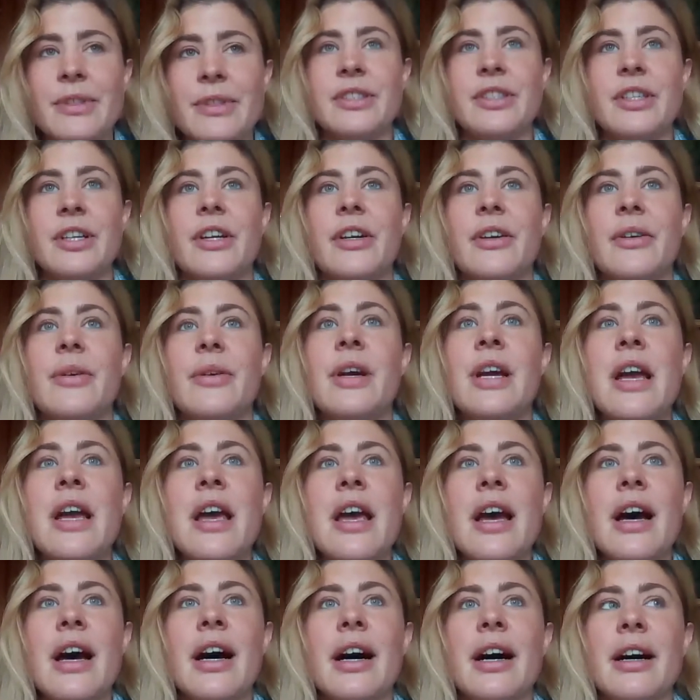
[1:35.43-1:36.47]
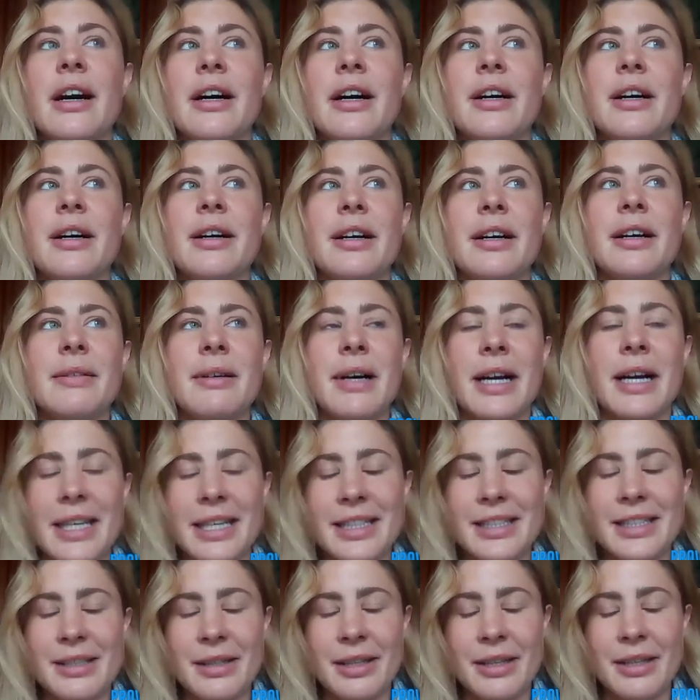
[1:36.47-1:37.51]
So I
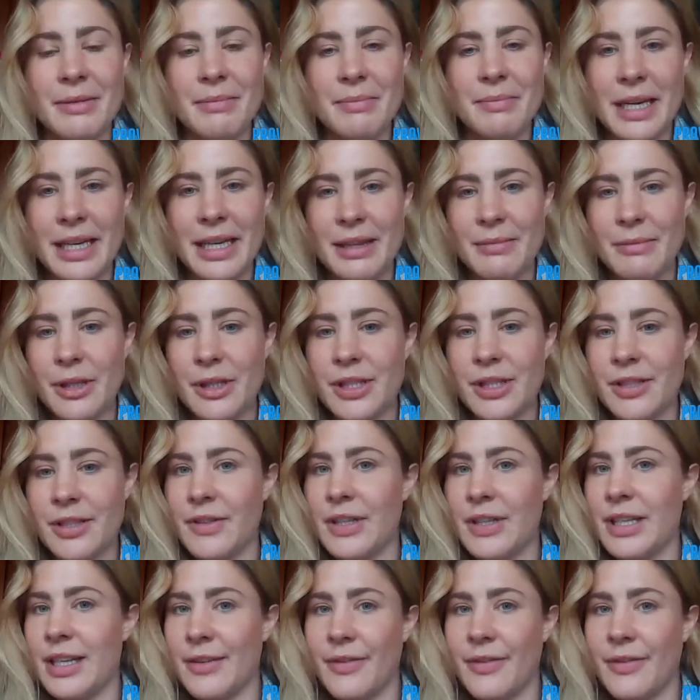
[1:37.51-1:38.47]
need to make the most of it.